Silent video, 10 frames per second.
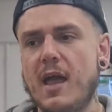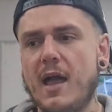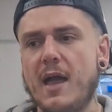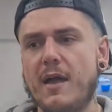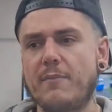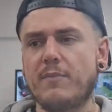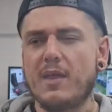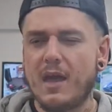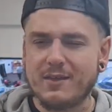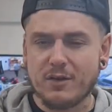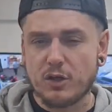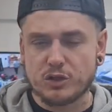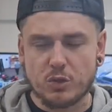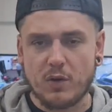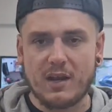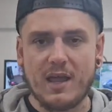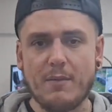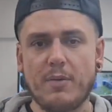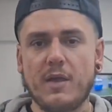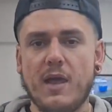And it's only a short
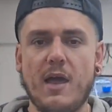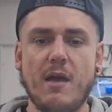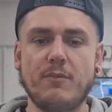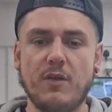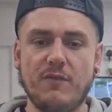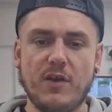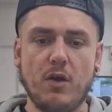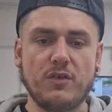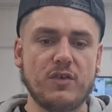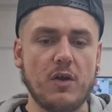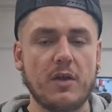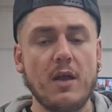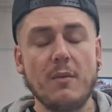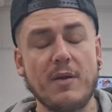clip, the video I took.